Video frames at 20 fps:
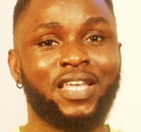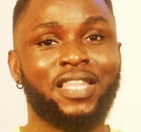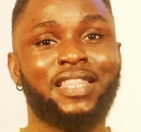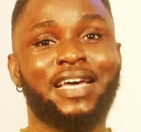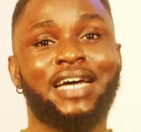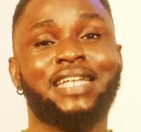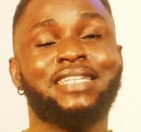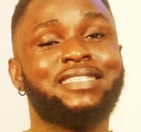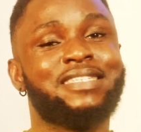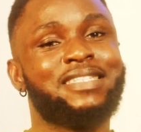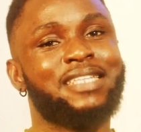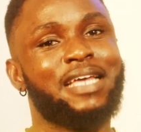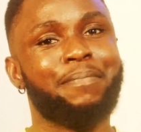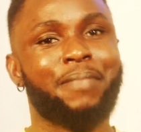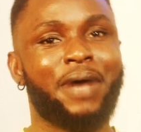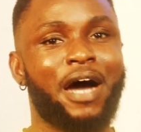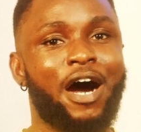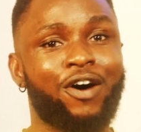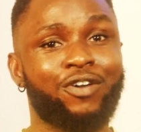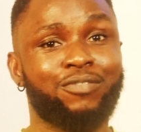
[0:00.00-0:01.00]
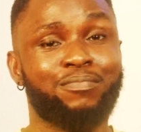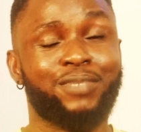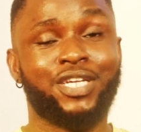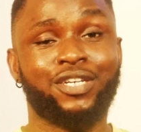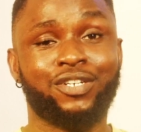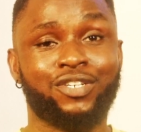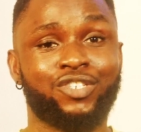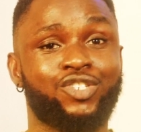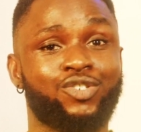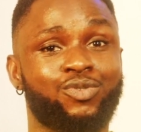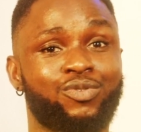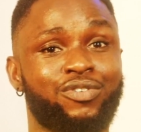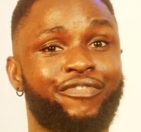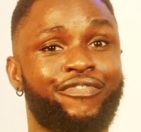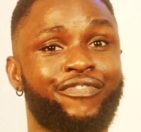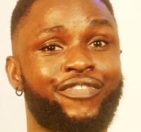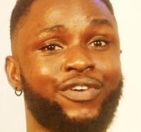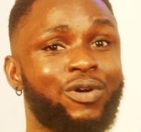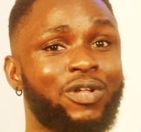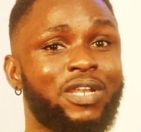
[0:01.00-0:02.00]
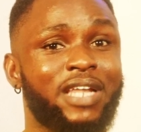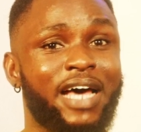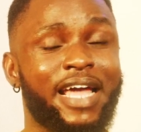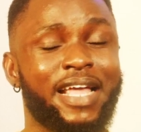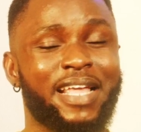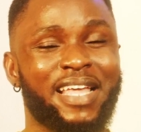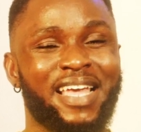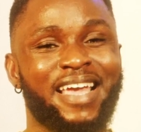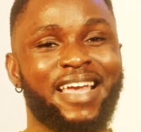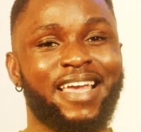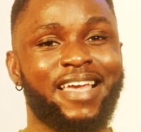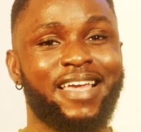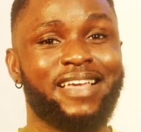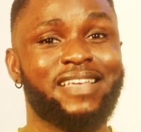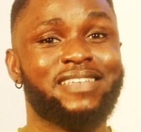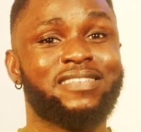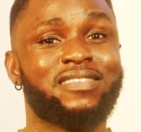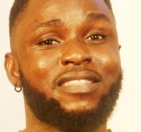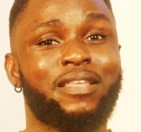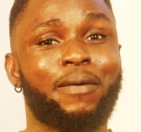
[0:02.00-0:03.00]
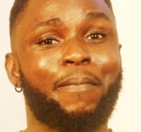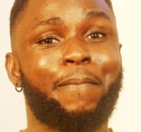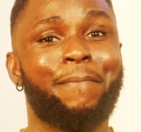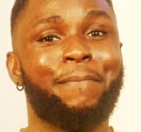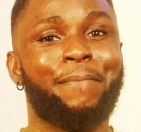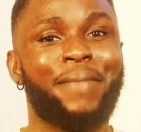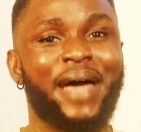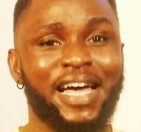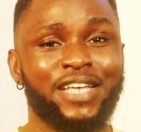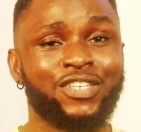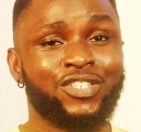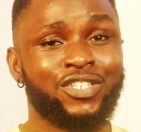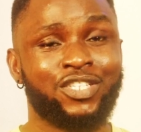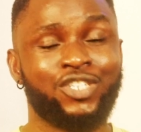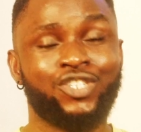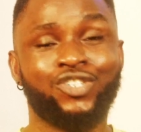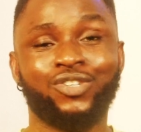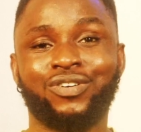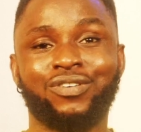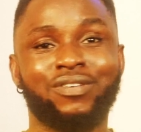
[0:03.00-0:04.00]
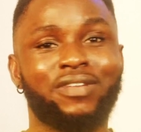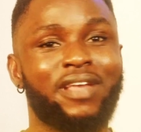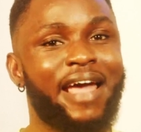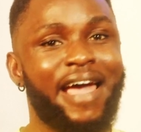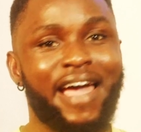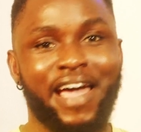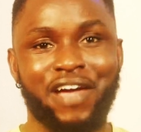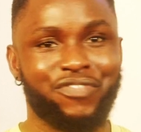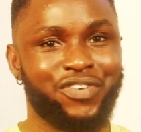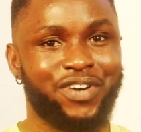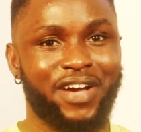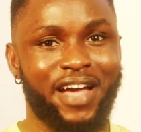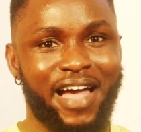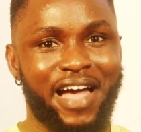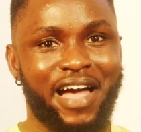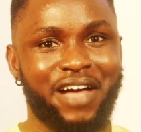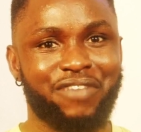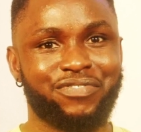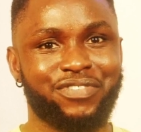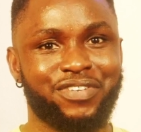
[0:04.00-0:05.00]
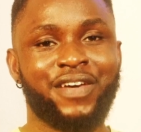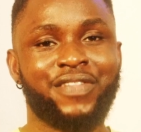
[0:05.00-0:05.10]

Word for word: than step out, because you would feel like He is the best you could ever have.